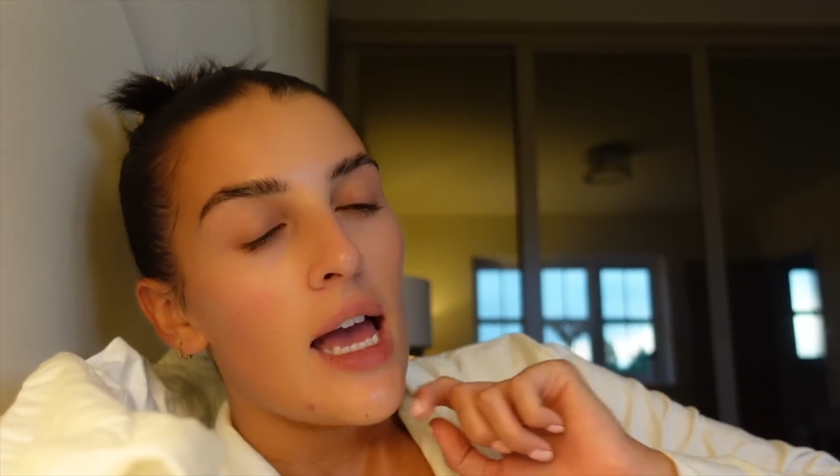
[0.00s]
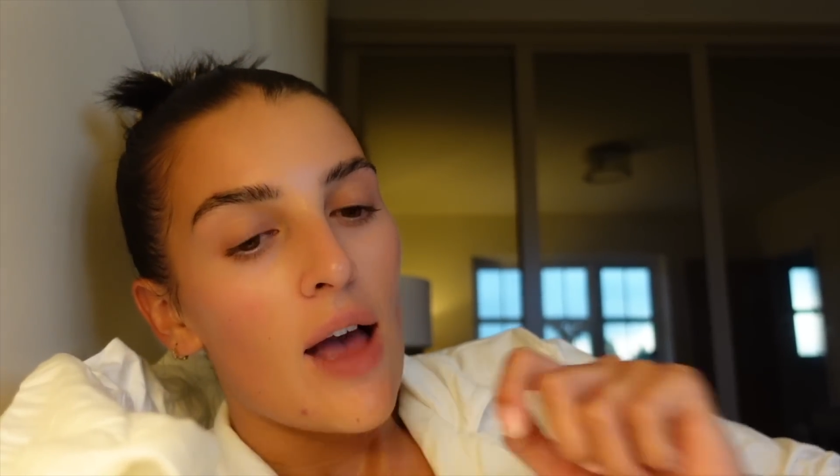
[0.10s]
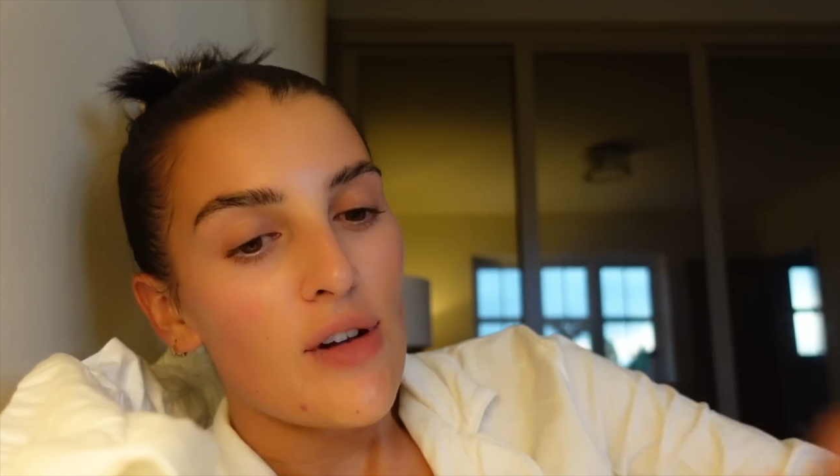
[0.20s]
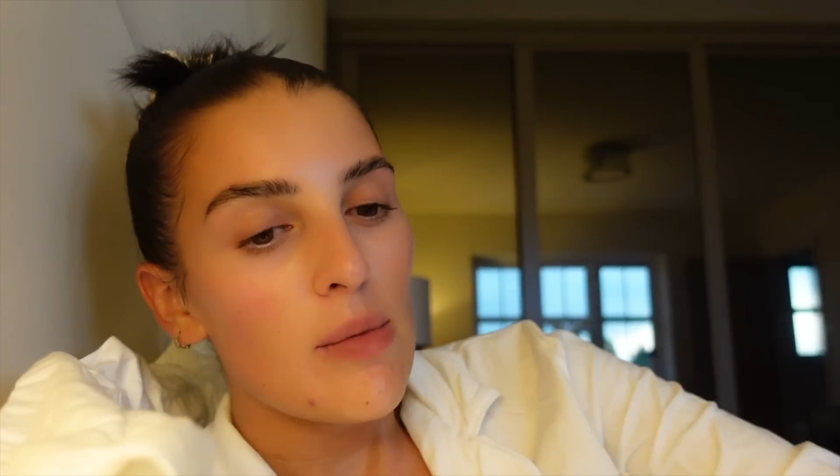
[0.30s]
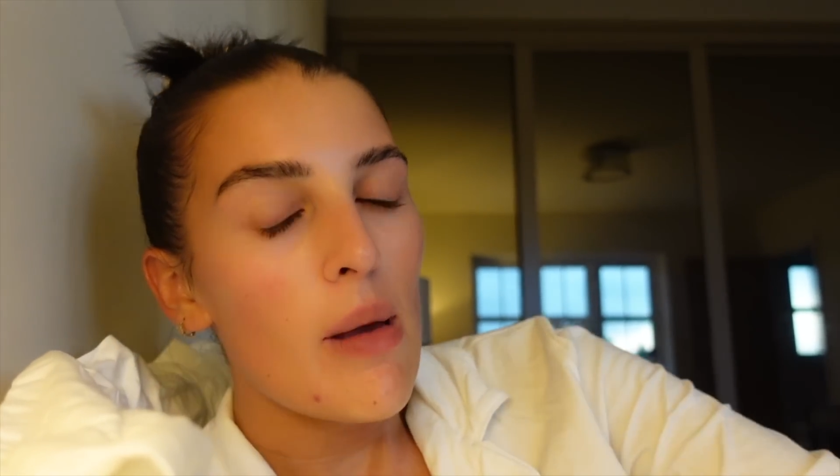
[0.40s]

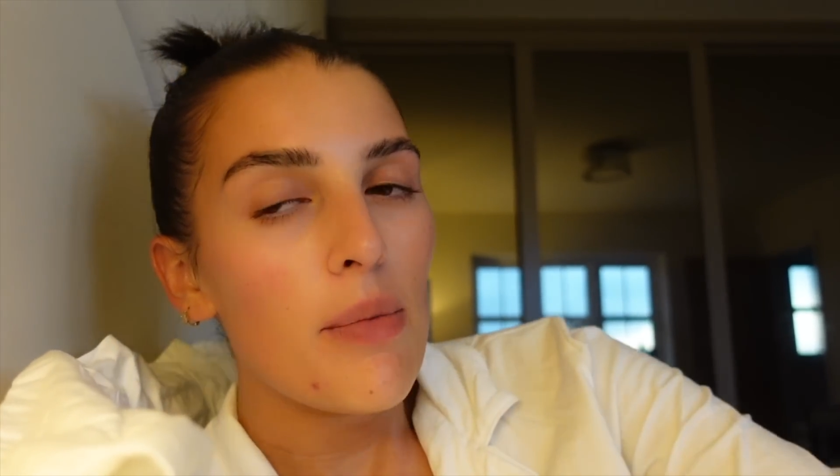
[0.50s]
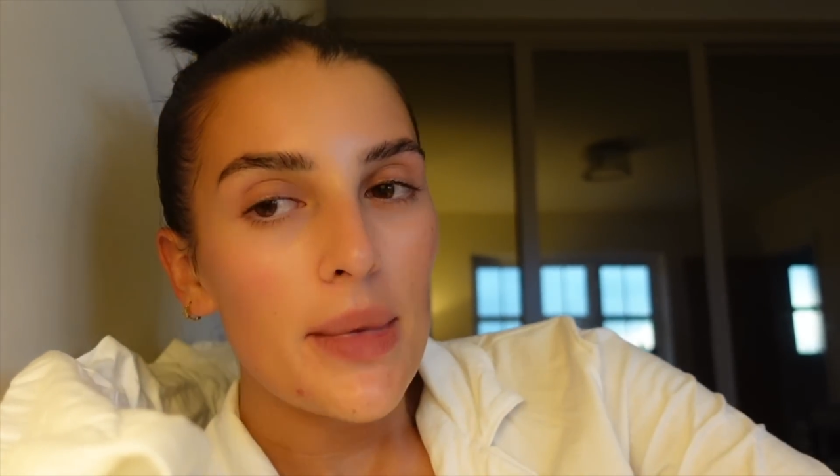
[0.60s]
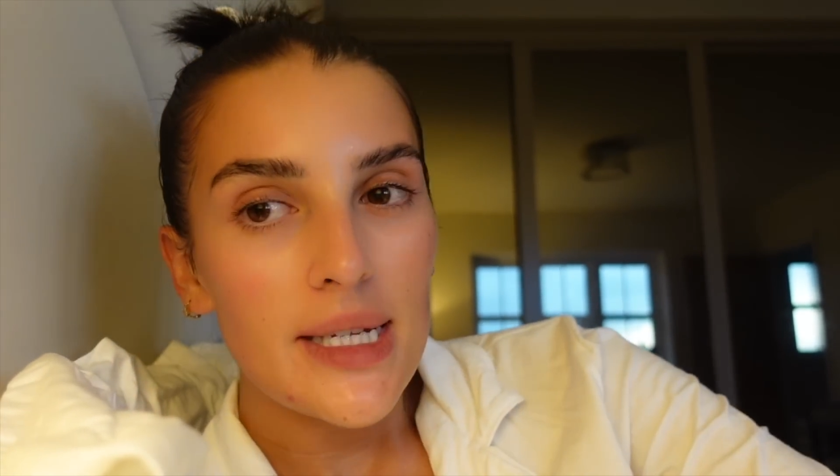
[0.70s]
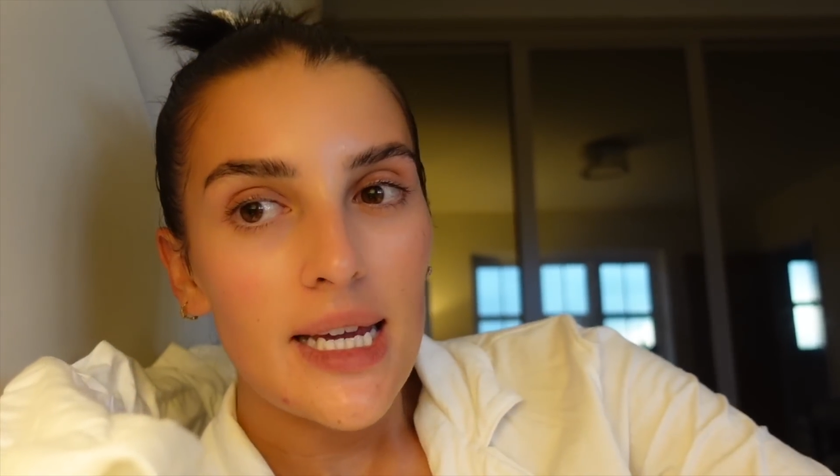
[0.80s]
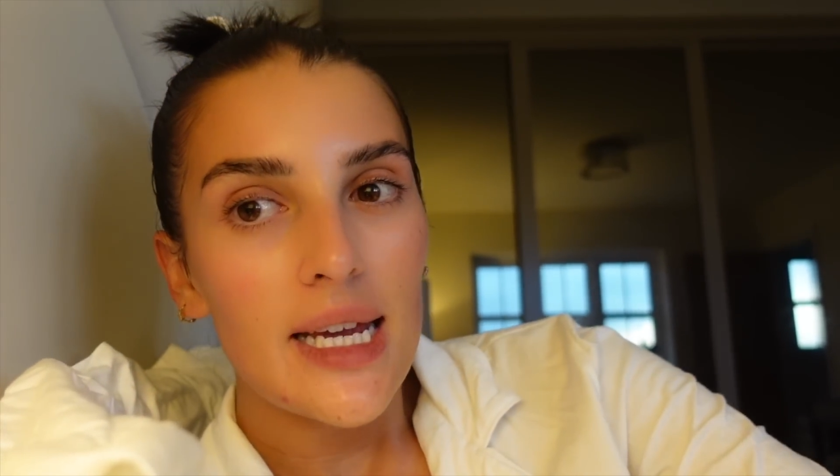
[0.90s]
haven't had a
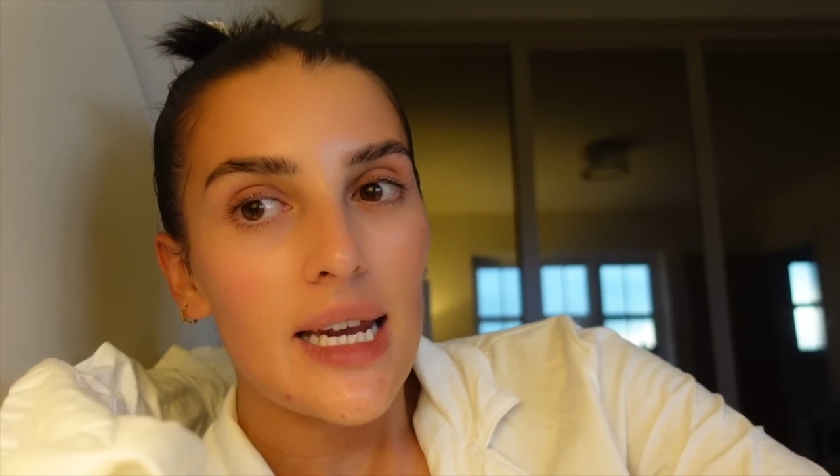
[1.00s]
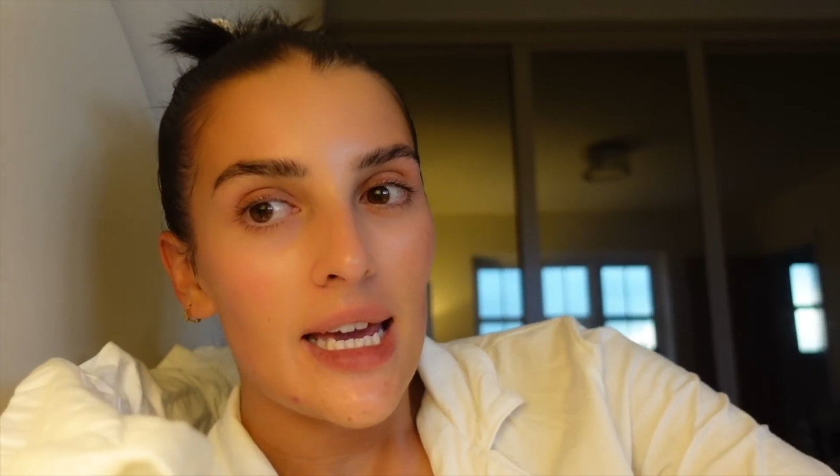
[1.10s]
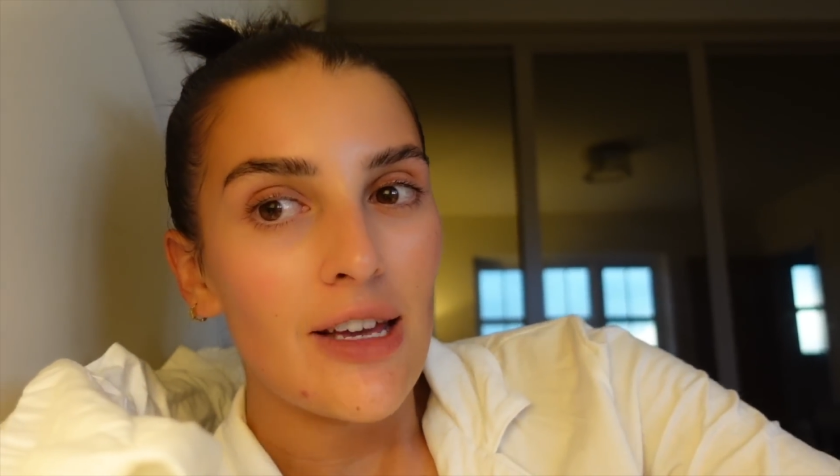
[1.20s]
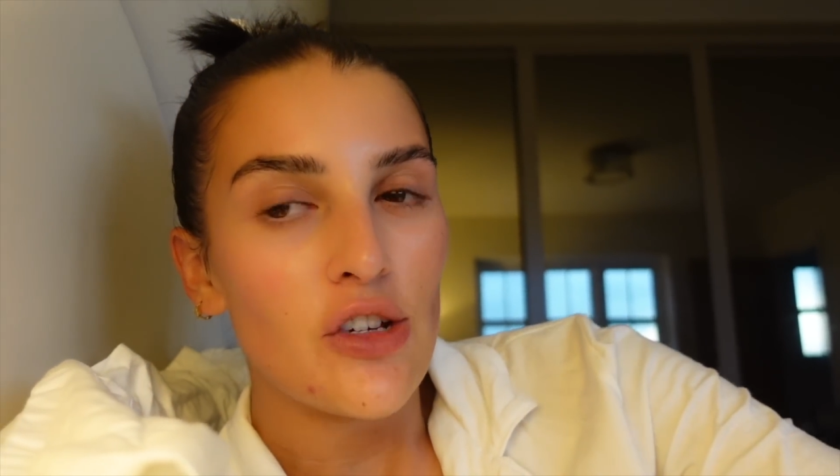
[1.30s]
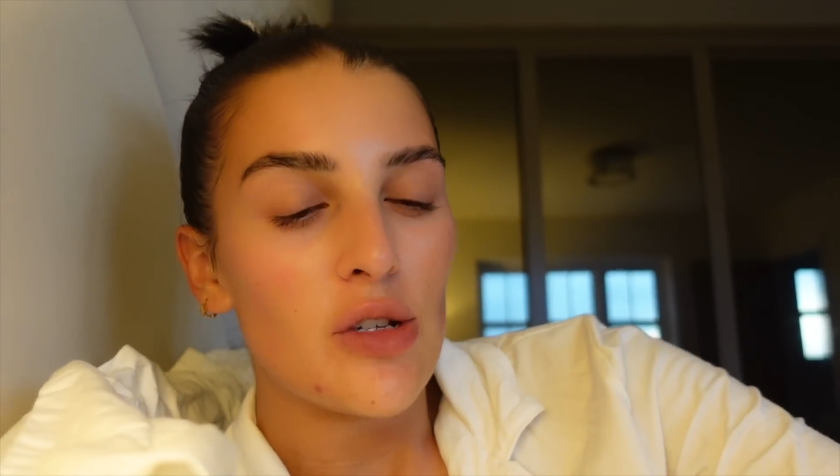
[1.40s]
peppermint tea in
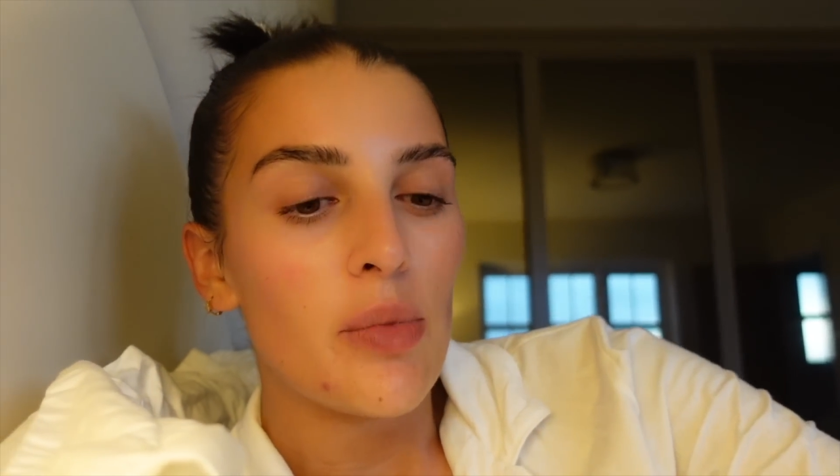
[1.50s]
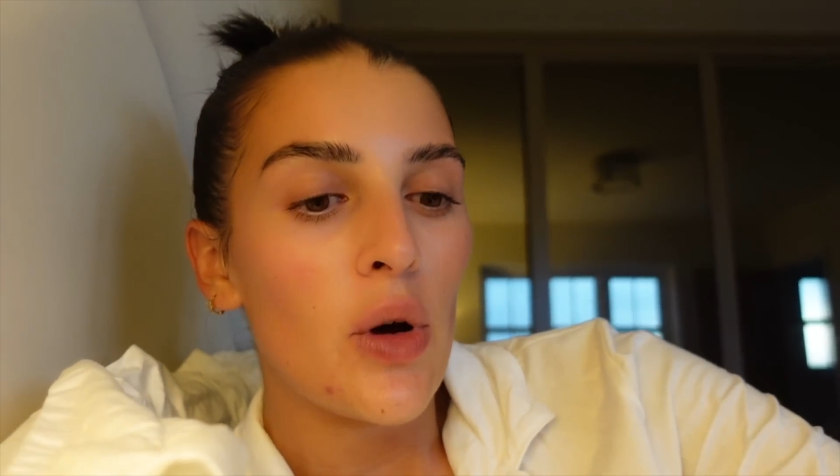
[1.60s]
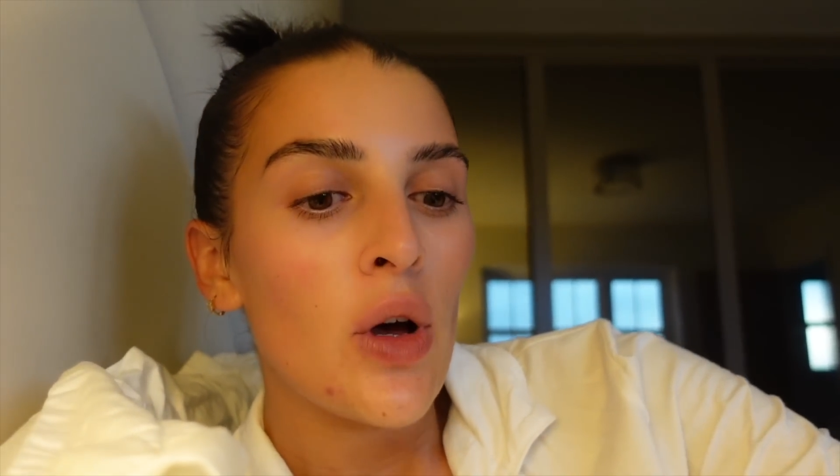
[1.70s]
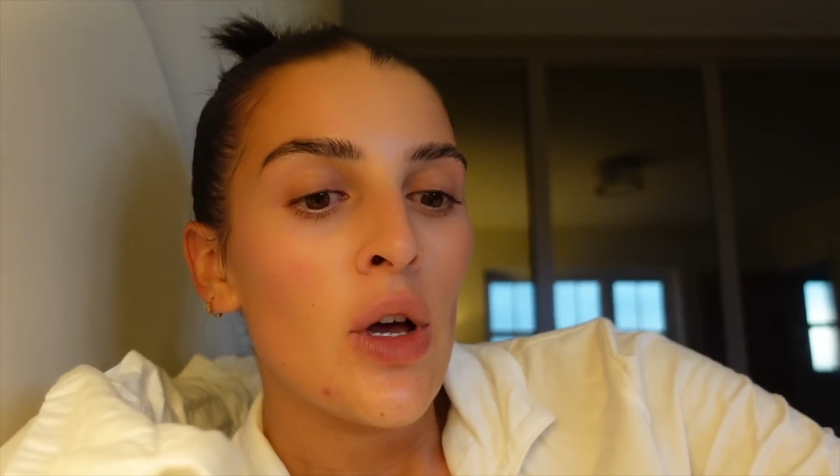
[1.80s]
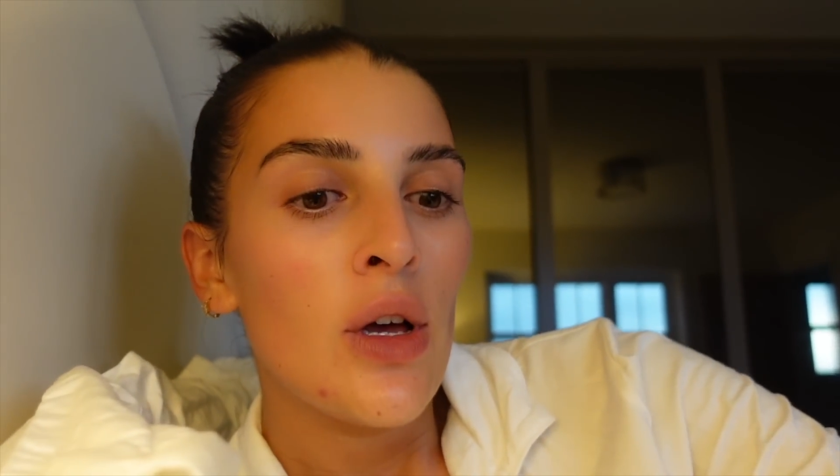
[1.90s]
ages, but